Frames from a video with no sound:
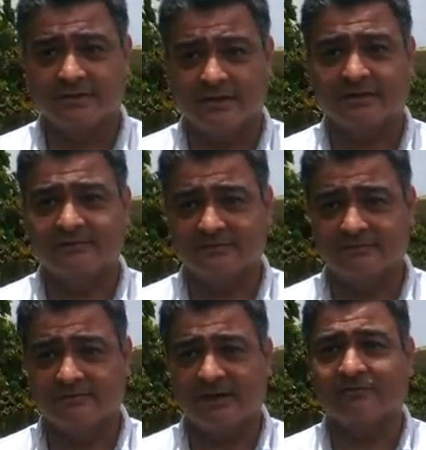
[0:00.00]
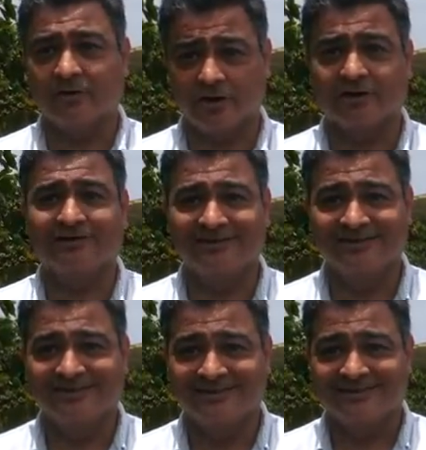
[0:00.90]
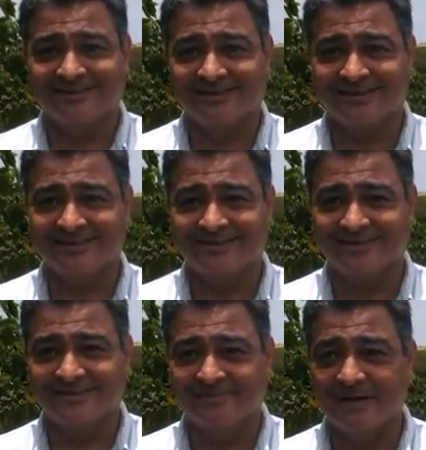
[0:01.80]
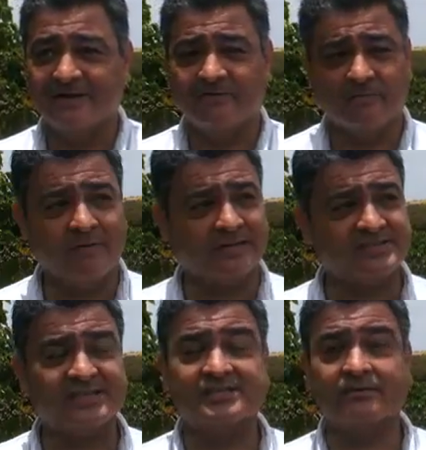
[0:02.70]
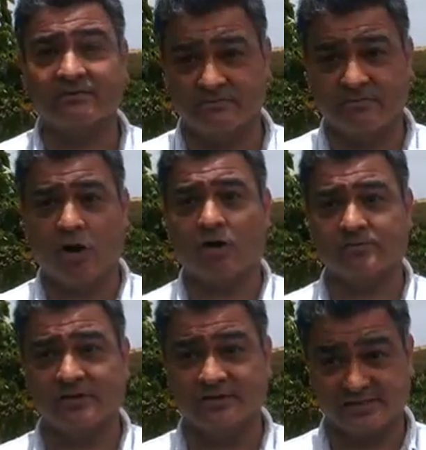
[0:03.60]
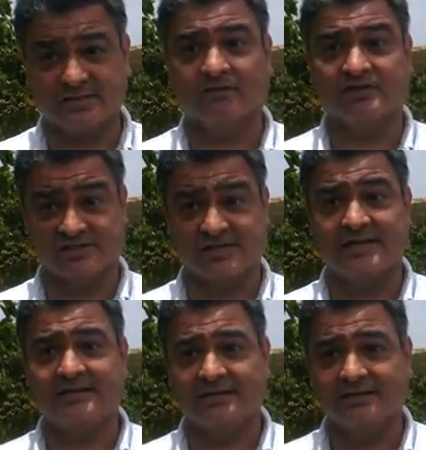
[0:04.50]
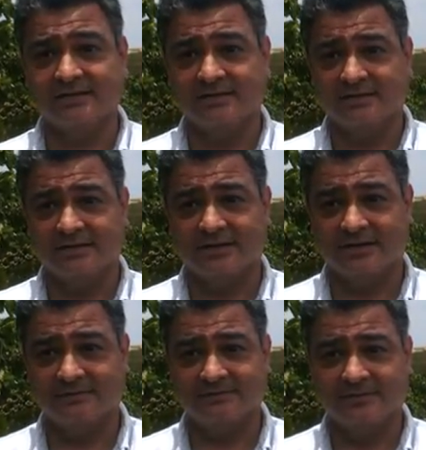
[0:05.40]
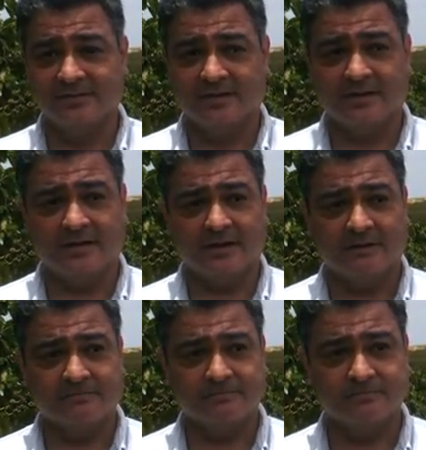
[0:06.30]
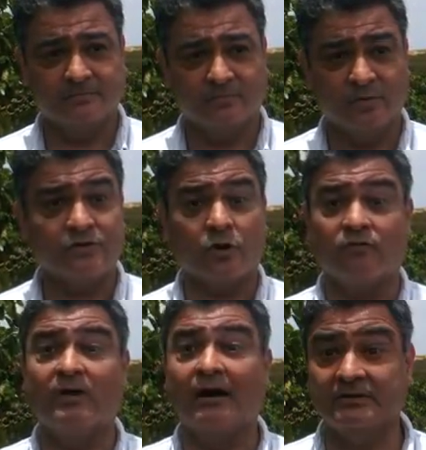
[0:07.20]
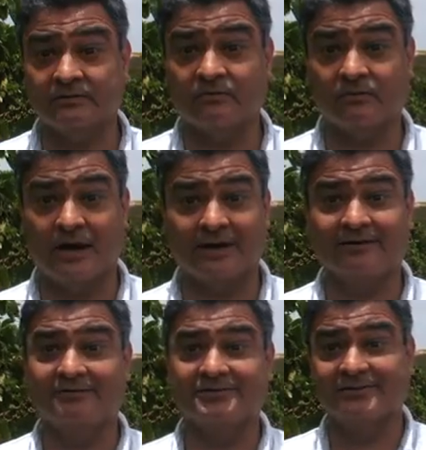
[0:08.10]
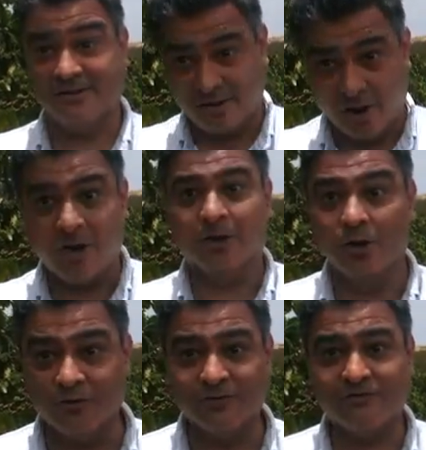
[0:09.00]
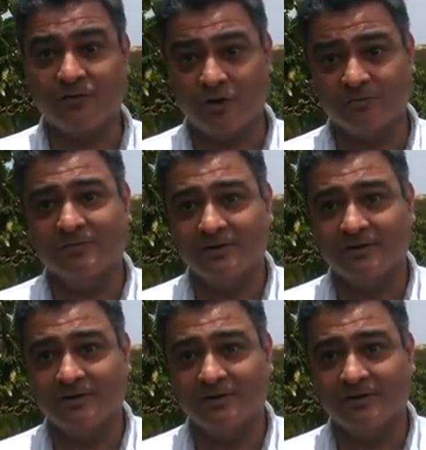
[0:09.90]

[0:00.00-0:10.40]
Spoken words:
Yeah, by far. Yeah. Made up of about 6 different farms on the single estate. Yeah. We grow 5 different varietals all over the farm.